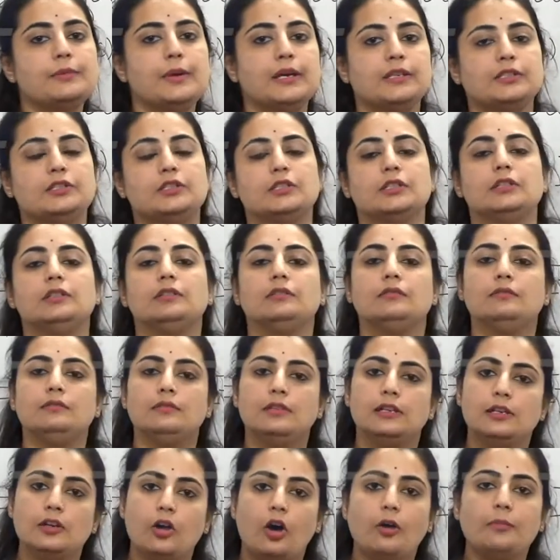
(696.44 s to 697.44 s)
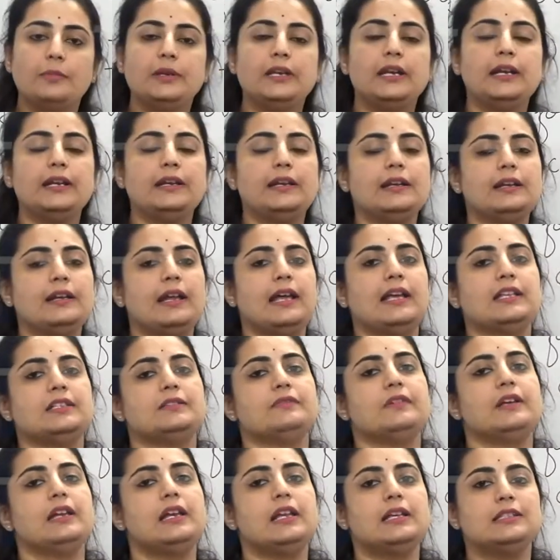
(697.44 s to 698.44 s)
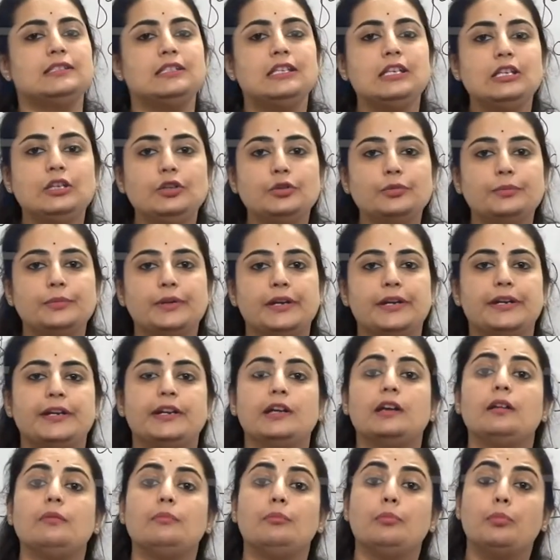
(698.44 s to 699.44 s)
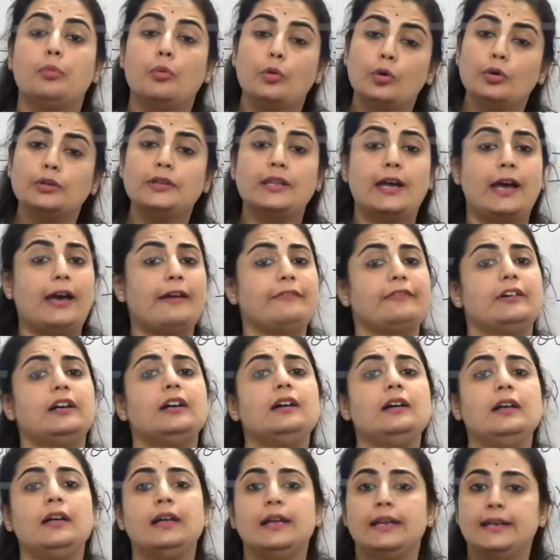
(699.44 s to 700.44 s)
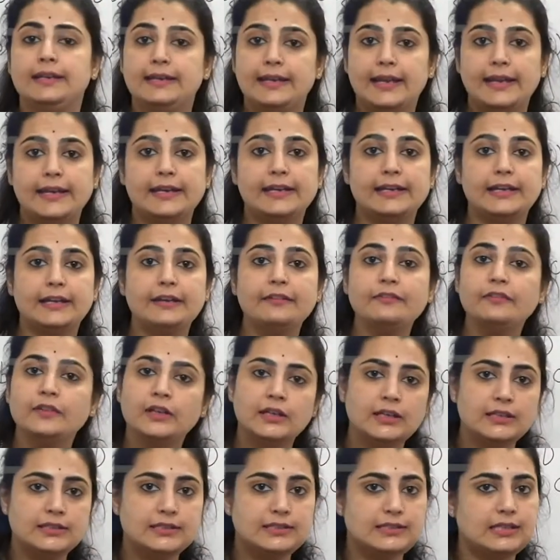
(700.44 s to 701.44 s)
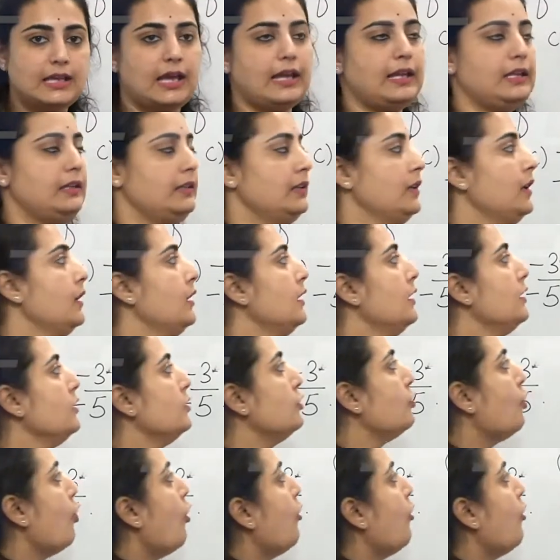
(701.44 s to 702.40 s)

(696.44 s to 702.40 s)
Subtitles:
question, denominator as well as the numerator both have a negative sign. So